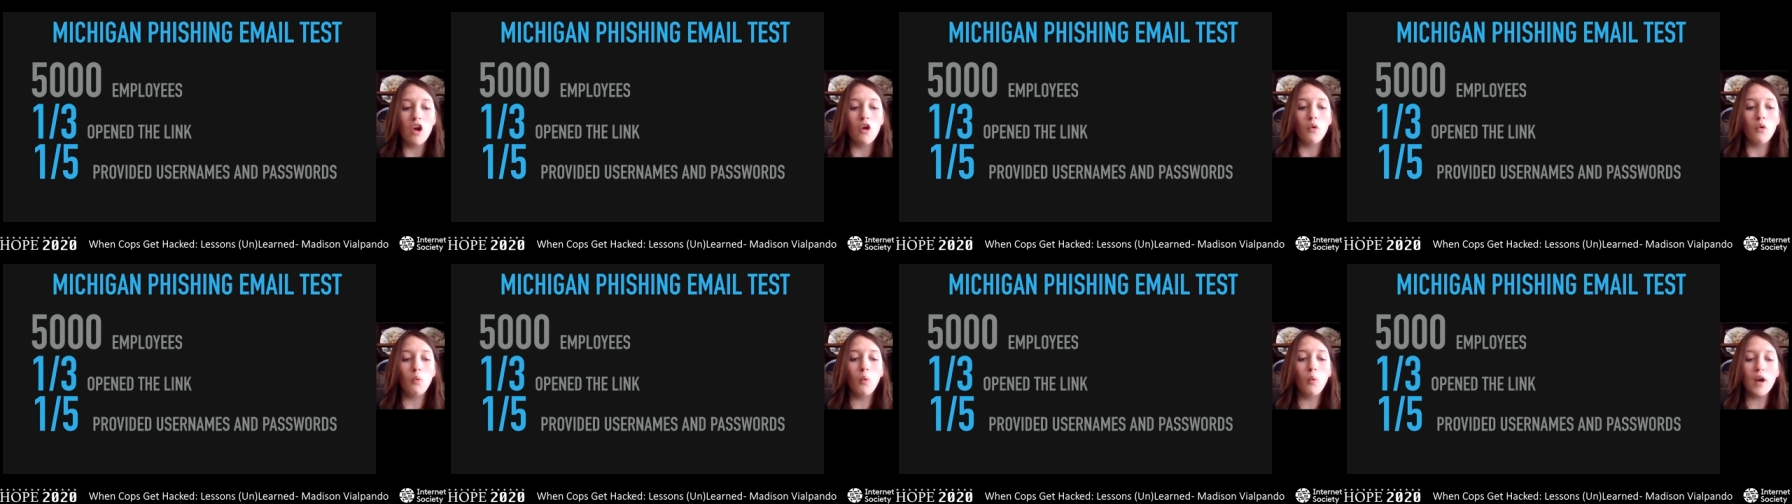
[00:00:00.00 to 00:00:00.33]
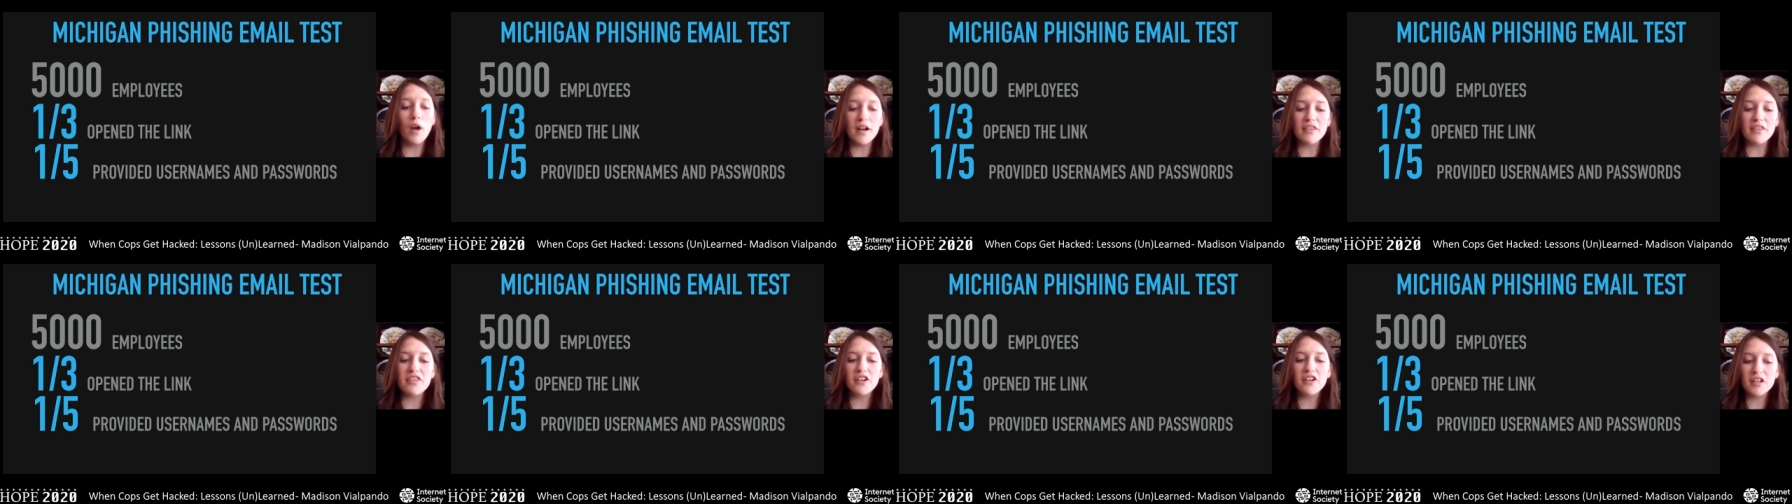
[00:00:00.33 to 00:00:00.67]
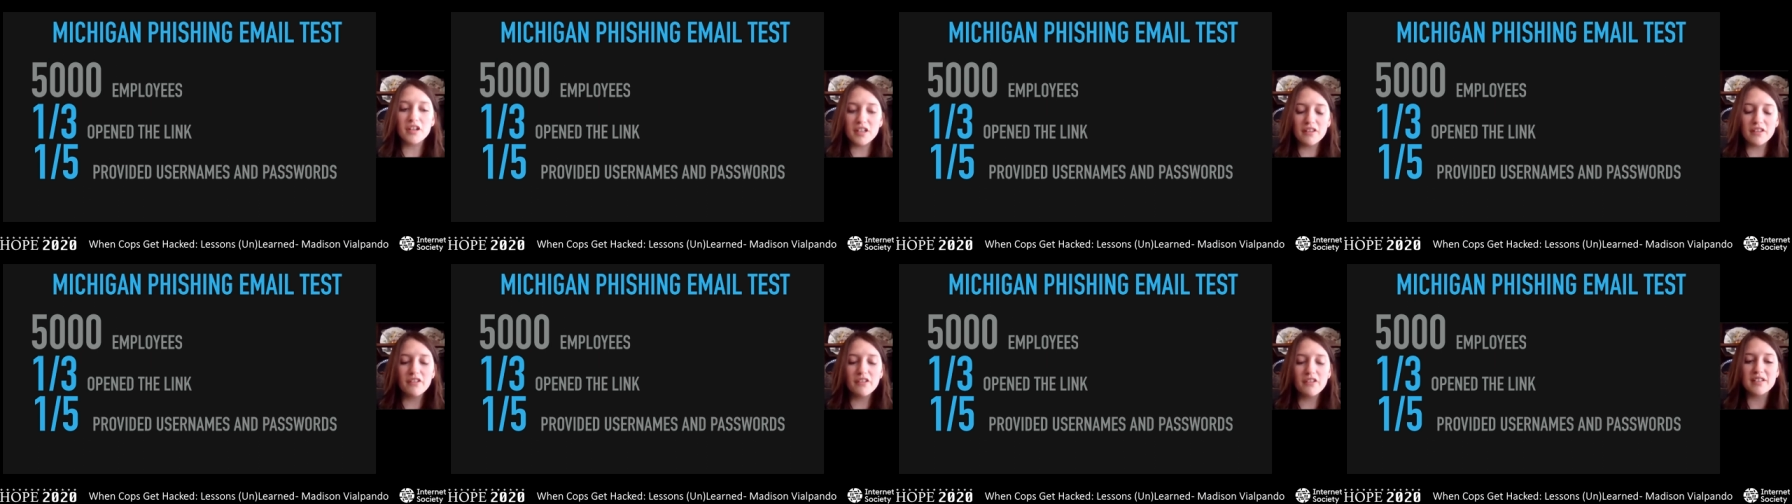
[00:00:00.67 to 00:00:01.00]
One
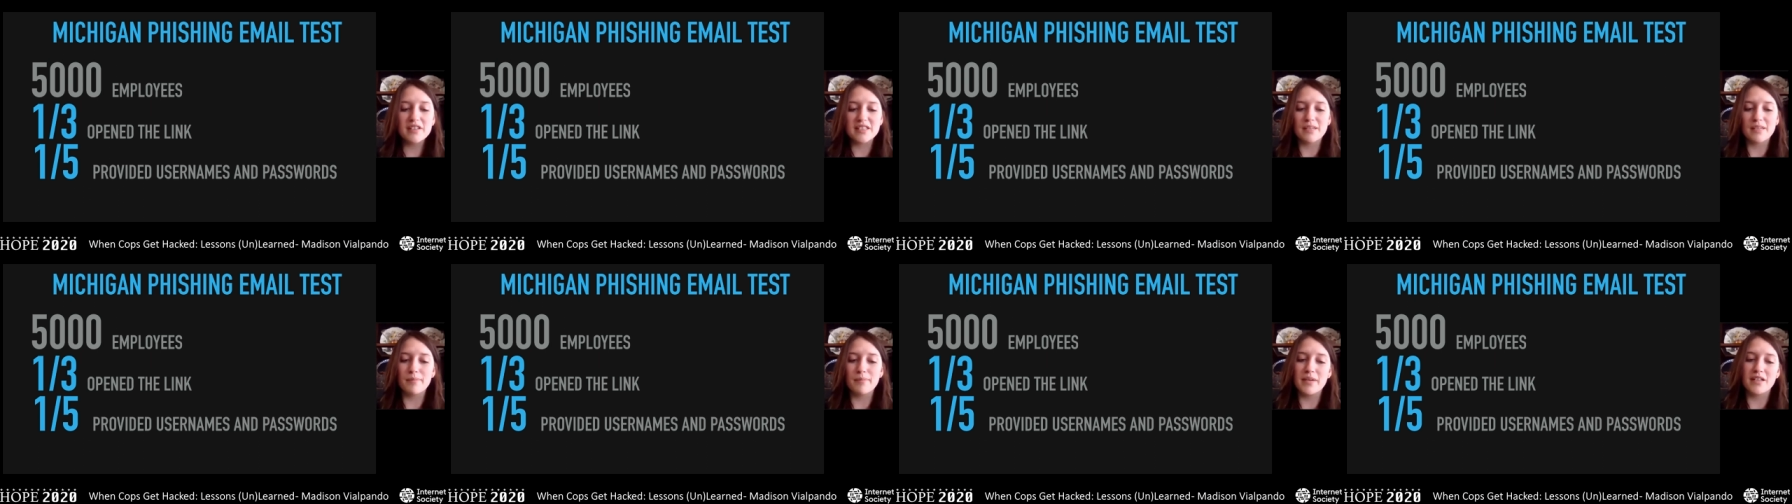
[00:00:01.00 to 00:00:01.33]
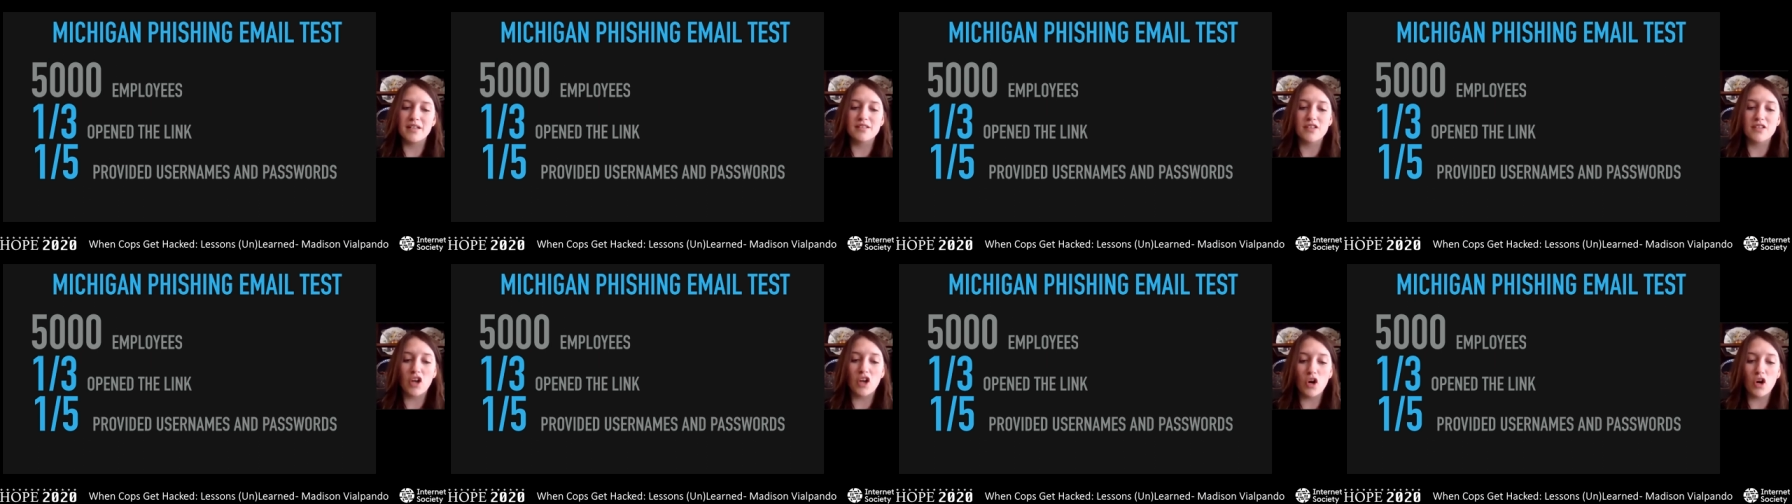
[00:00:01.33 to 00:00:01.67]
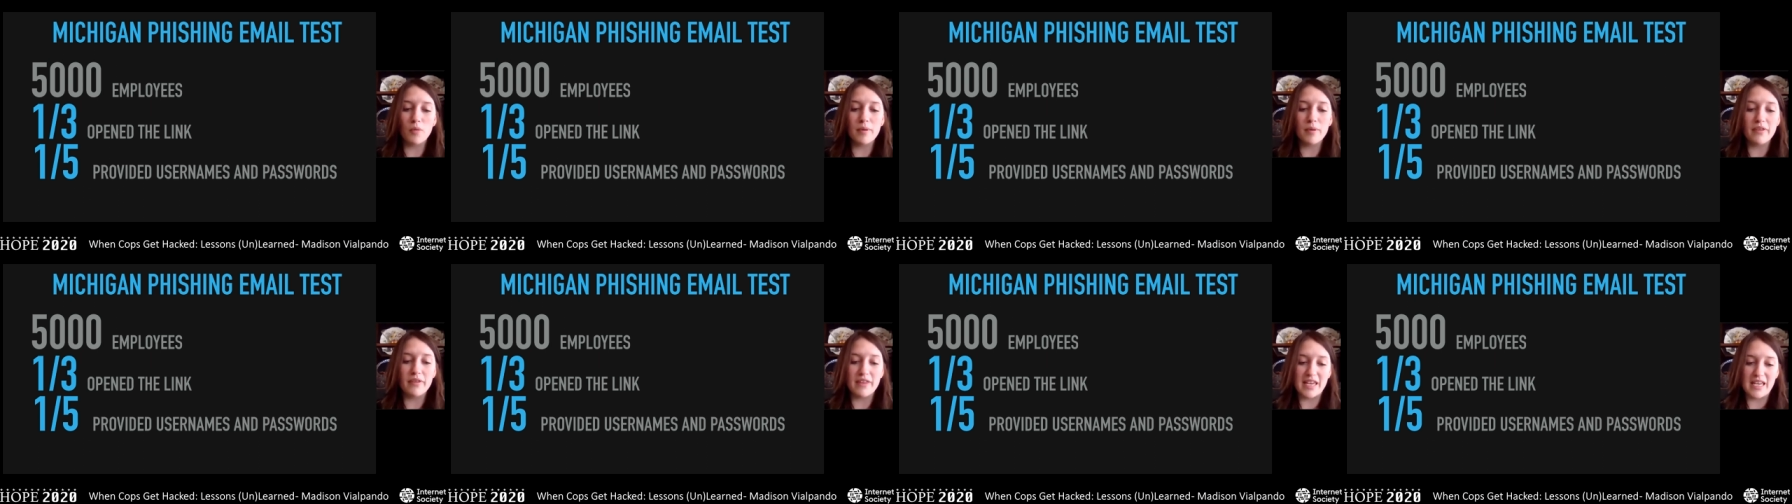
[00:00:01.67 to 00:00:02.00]
third of the recipients
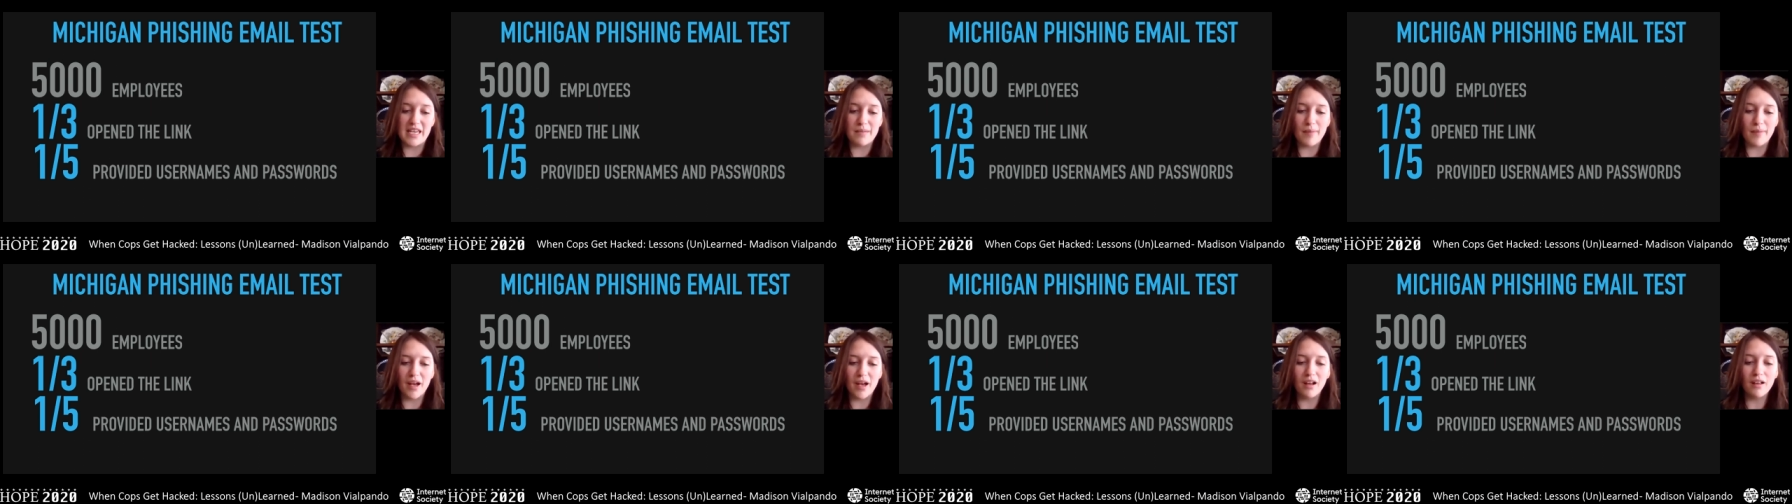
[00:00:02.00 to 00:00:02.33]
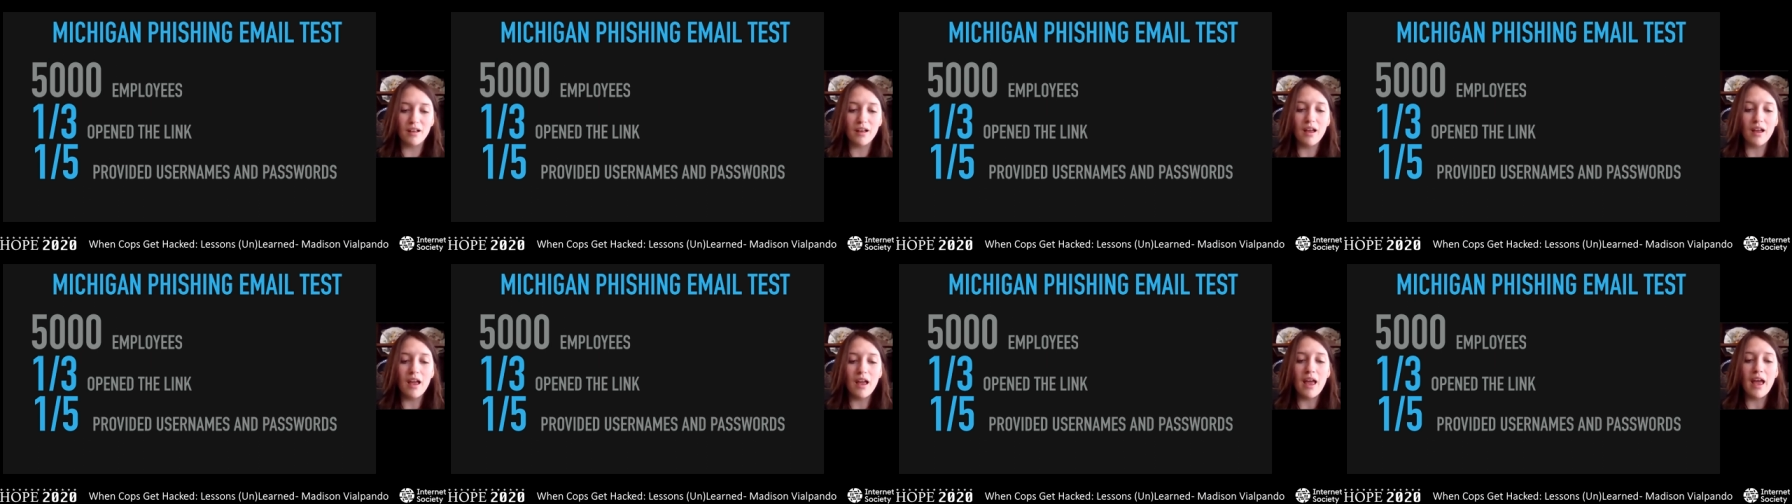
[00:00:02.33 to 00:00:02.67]
opened the email